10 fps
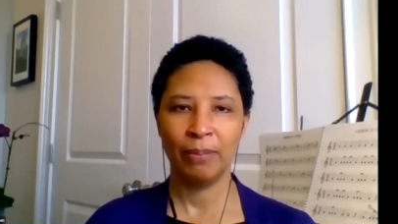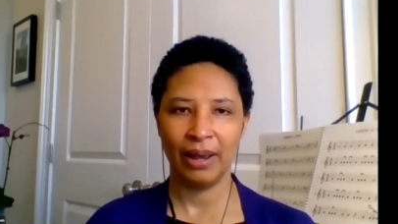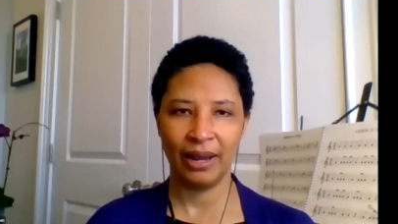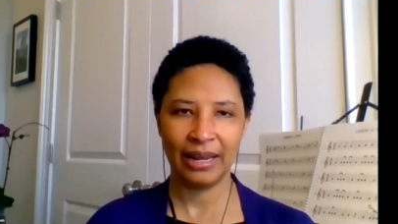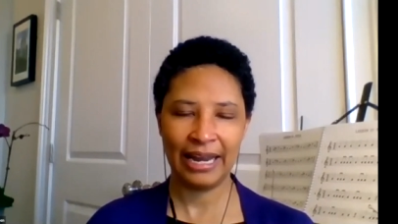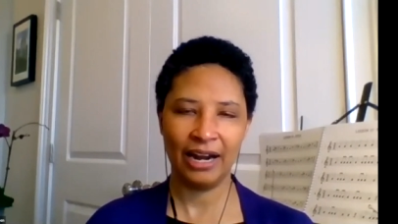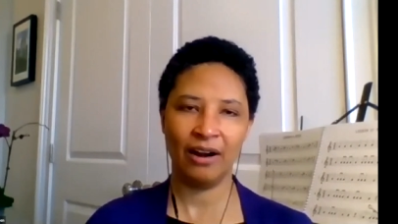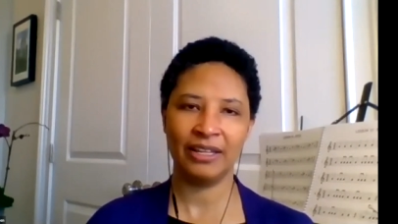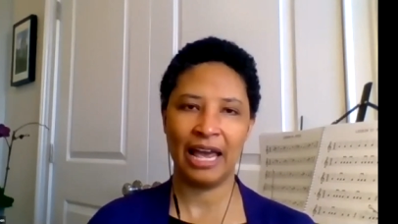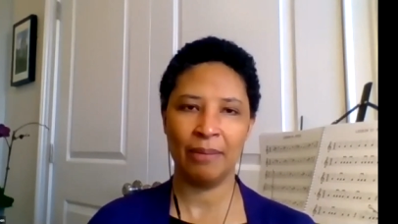But
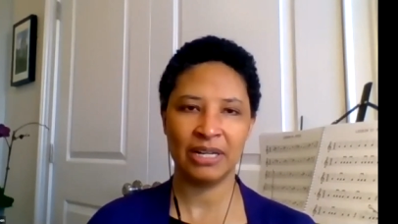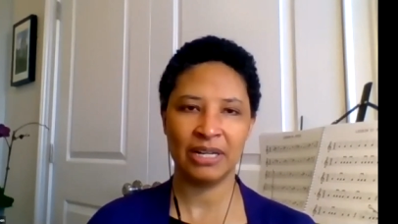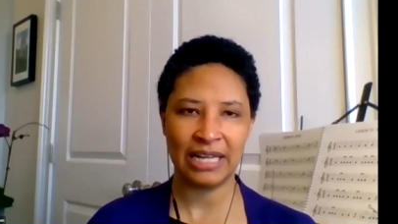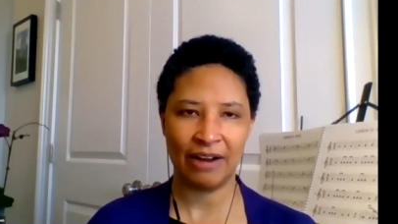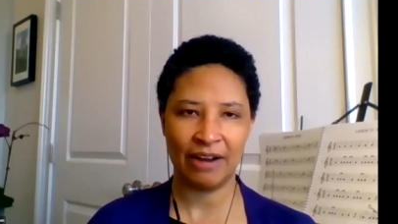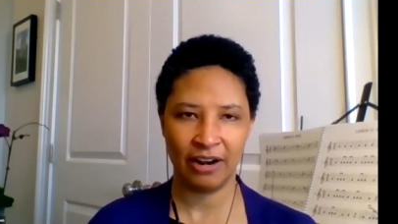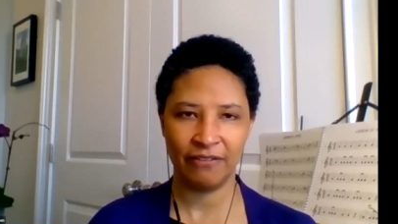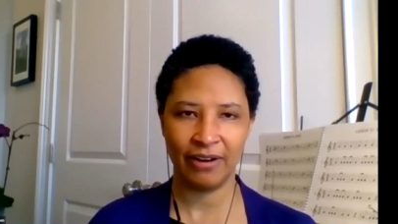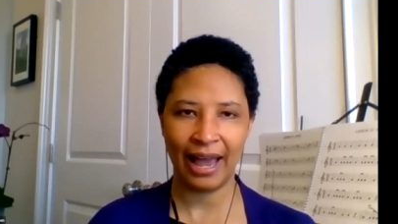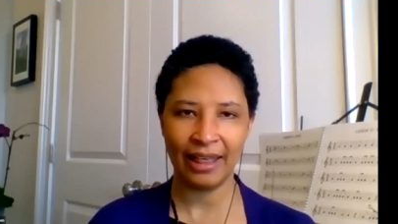here at the Edmond J. Safra
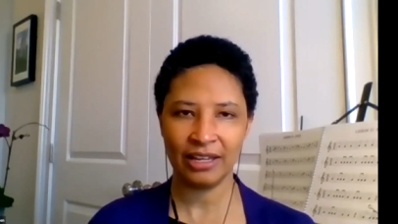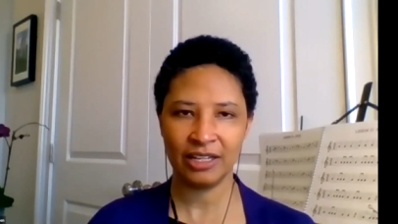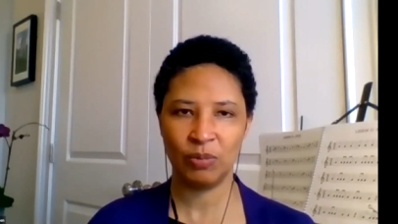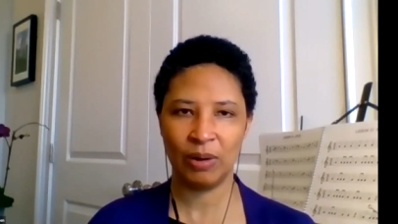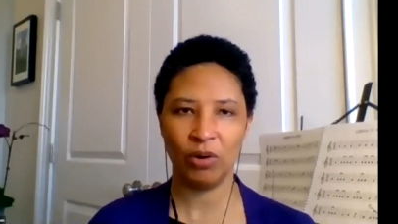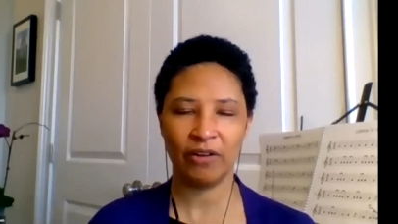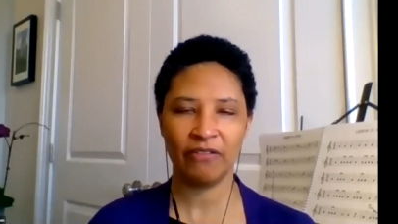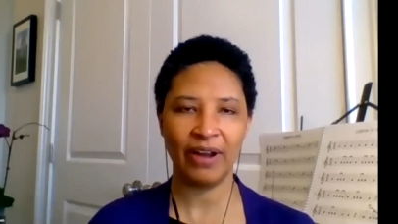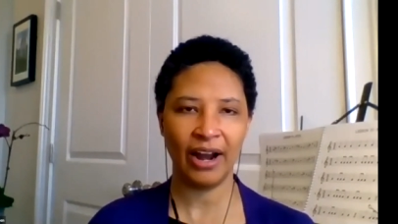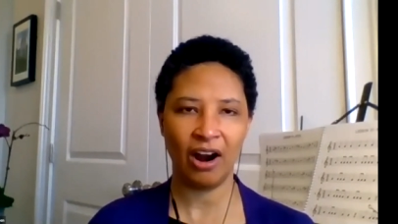Center for Ethics, we
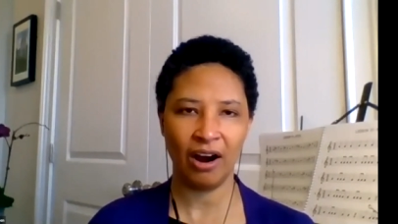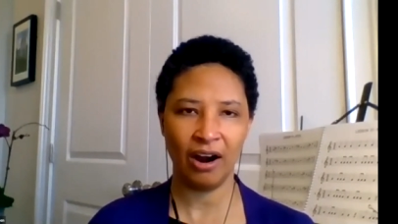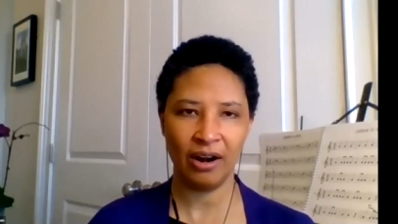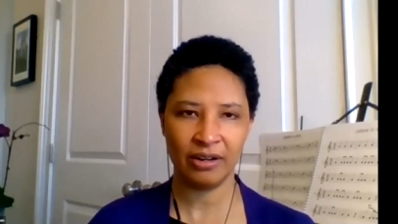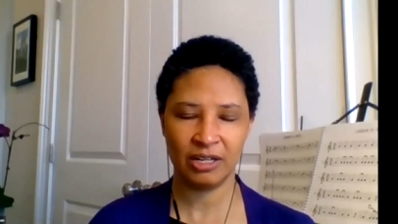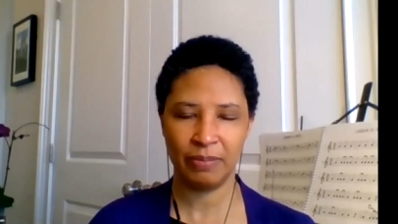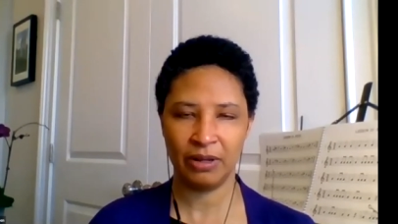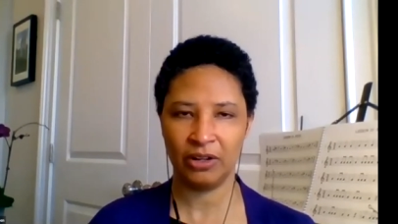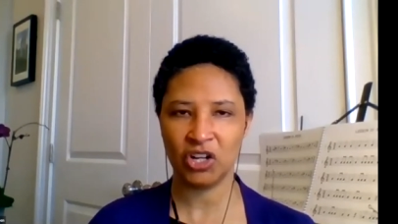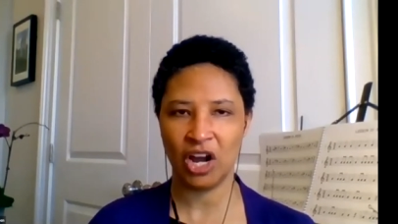work very hard to
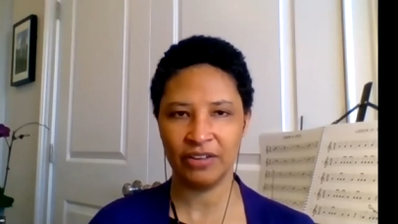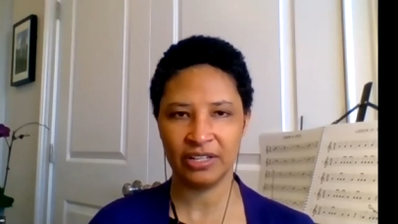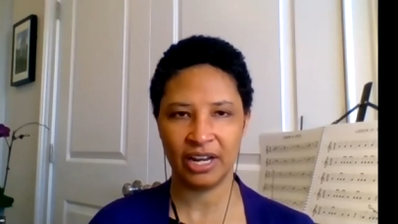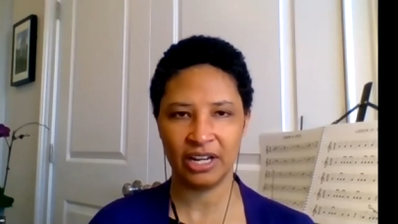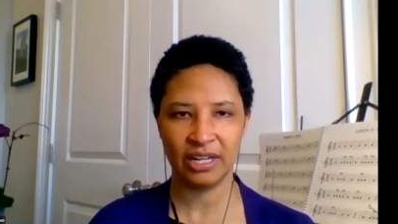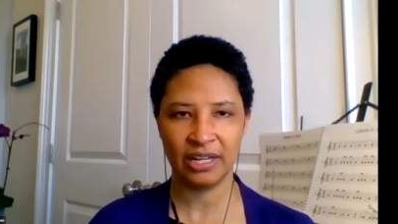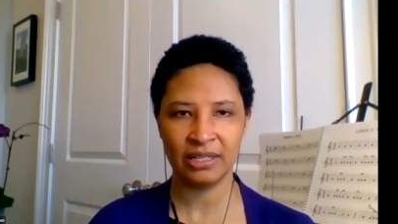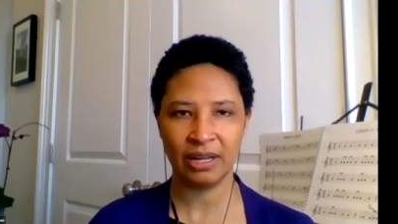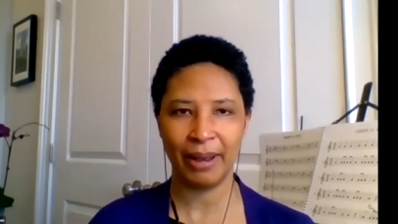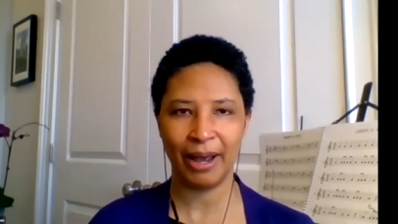build
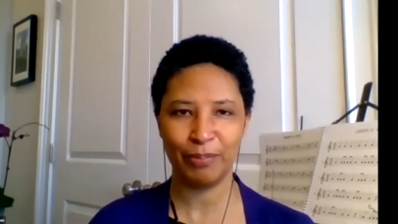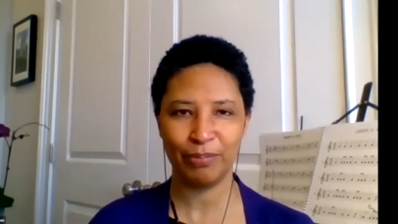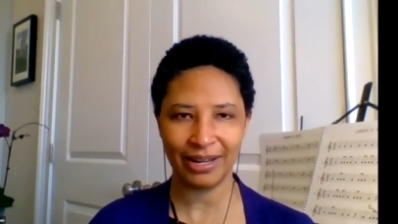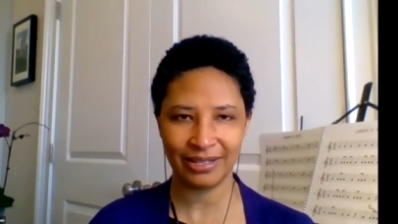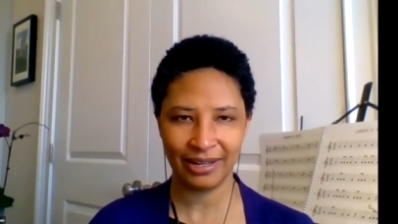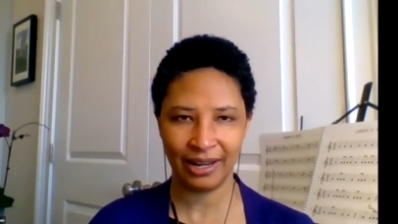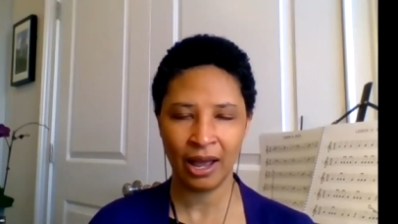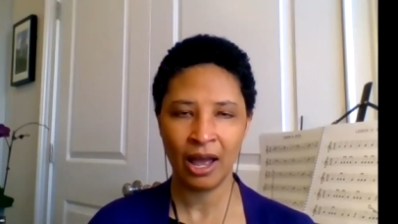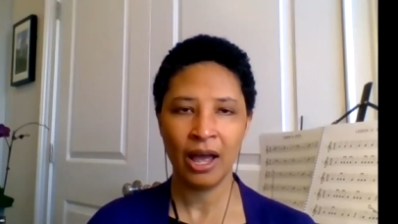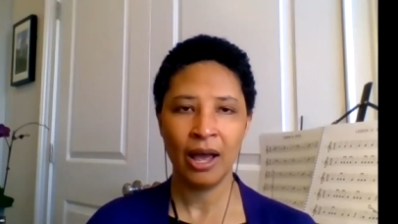conversations about
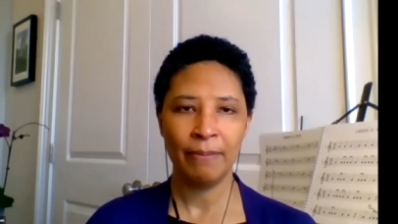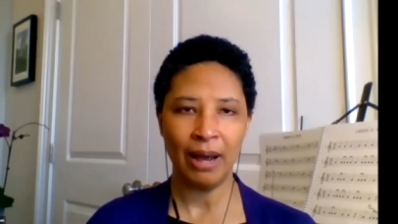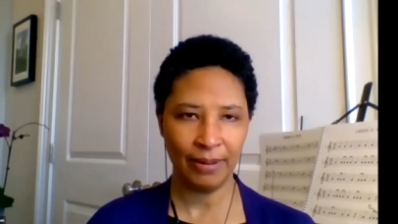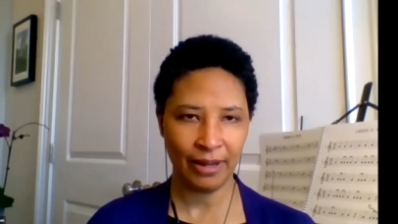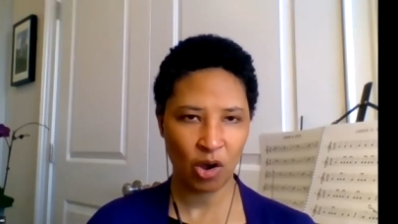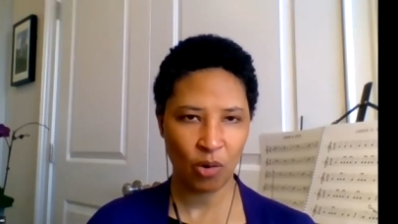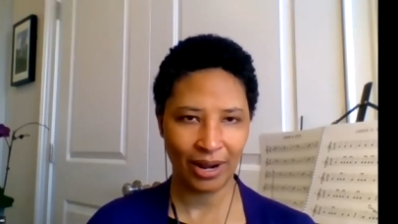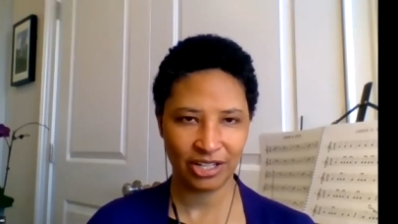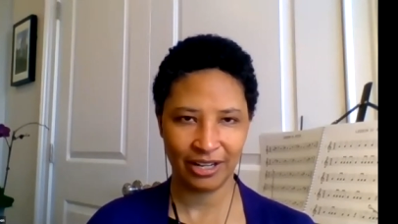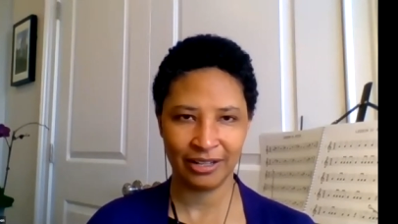pressing public
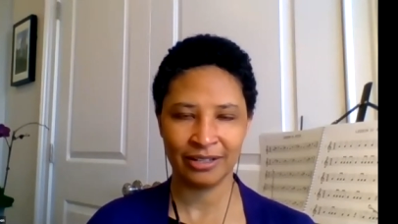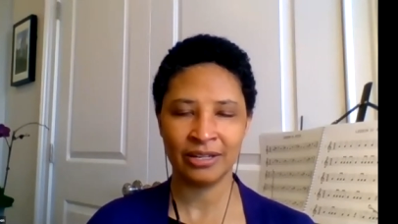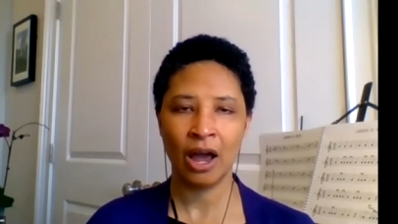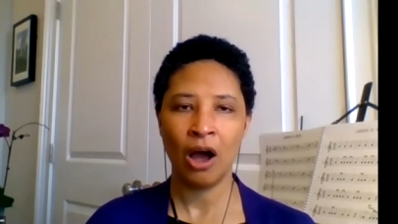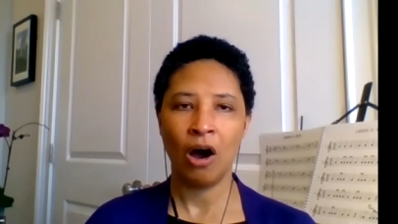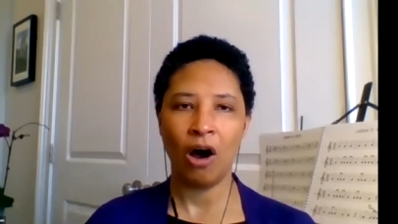questions,